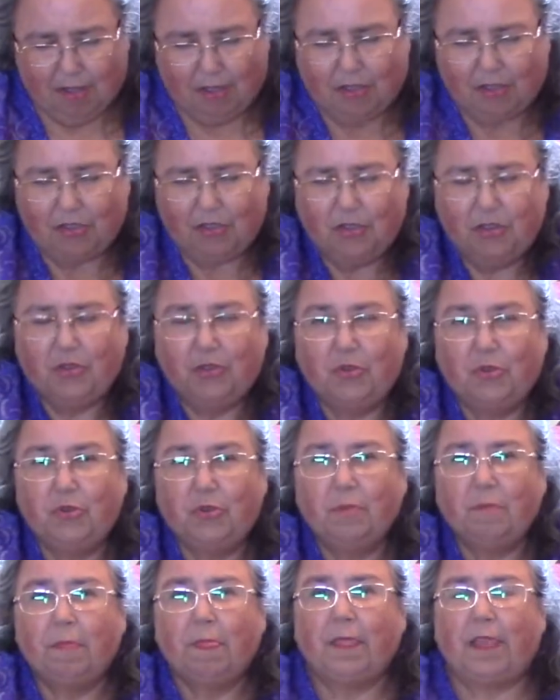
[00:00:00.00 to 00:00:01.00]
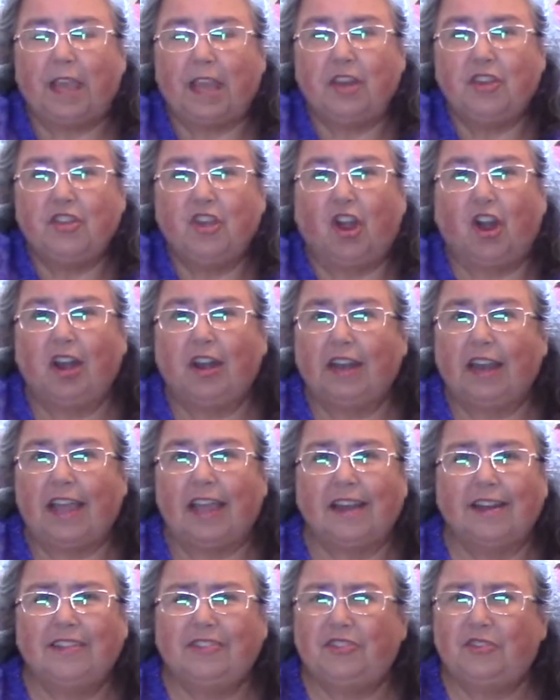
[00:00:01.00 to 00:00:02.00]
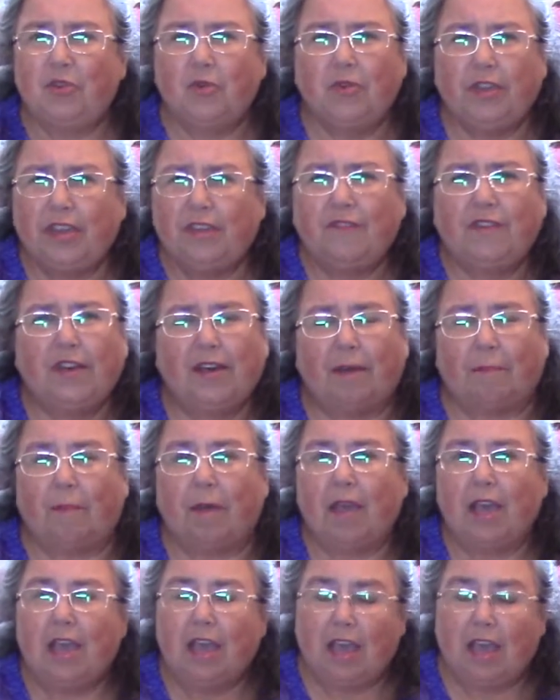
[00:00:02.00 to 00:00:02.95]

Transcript: you in yarn land is don't give up.